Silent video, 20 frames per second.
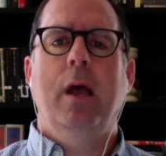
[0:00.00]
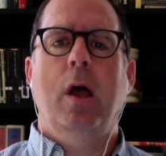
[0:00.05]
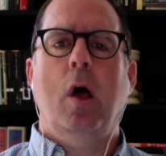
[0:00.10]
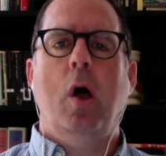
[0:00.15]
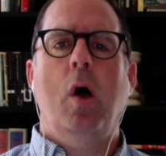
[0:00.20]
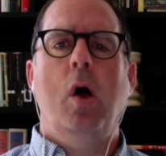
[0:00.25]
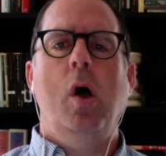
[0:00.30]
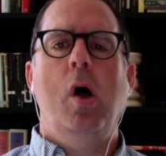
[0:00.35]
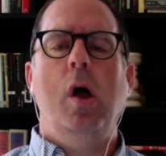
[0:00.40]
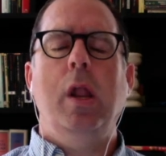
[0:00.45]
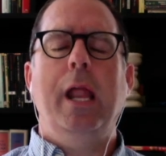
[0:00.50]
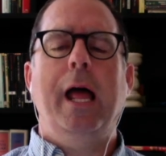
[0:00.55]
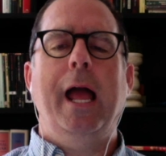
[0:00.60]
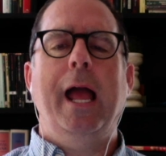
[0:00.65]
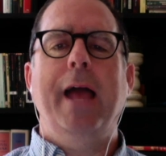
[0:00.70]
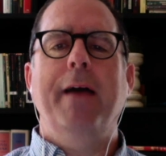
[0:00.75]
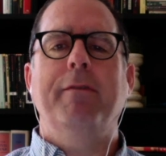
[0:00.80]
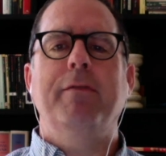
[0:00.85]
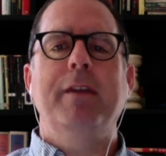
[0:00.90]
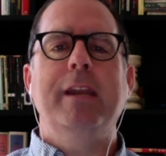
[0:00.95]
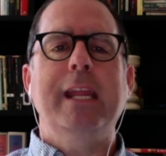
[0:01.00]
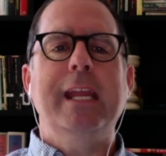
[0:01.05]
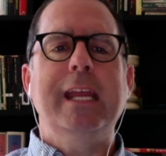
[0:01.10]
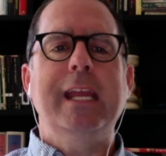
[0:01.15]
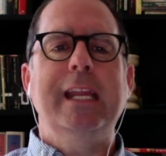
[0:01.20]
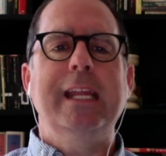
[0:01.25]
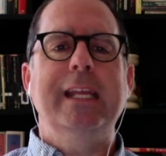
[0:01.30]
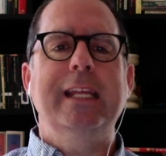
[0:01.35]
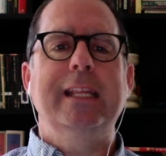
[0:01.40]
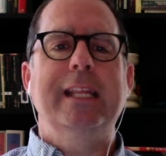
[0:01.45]
All I have
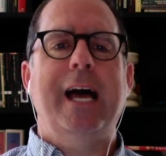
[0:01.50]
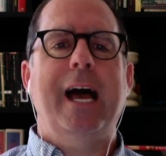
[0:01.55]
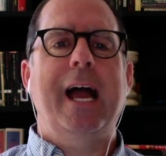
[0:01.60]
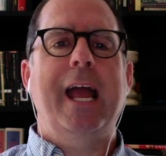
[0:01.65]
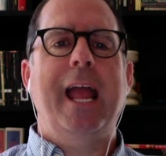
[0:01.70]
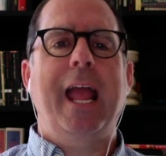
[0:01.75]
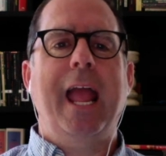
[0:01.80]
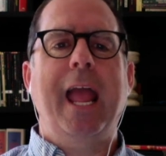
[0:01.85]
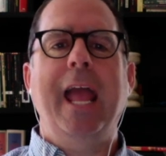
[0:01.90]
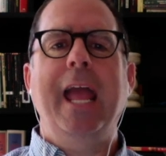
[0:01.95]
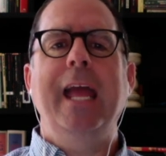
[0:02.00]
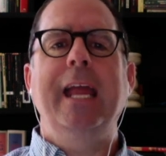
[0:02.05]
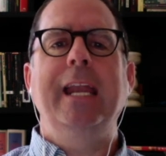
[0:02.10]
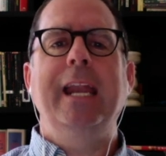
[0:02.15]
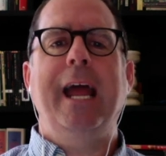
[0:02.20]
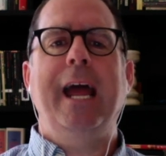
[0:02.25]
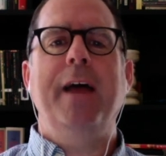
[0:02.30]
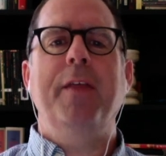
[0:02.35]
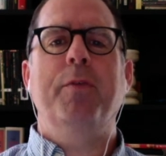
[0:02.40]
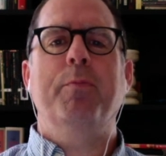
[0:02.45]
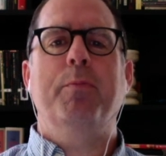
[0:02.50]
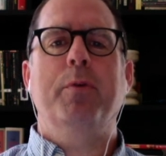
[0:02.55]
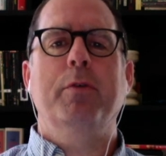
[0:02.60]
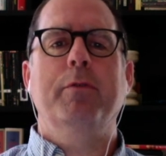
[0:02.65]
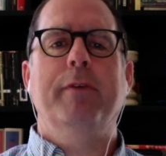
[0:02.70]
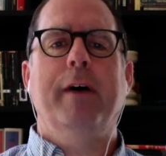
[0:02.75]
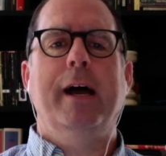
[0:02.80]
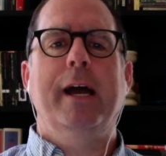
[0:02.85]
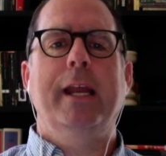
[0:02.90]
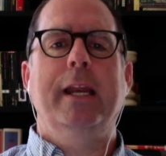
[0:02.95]
needed, thy hand hath
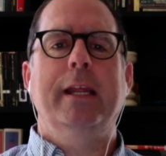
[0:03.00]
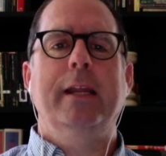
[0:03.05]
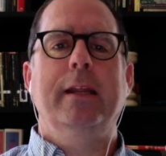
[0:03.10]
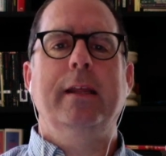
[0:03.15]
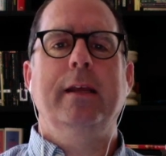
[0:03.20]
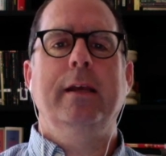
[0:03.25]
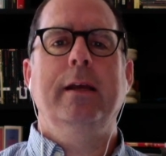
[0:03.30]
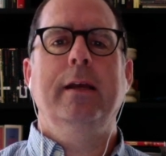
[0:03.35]
provided.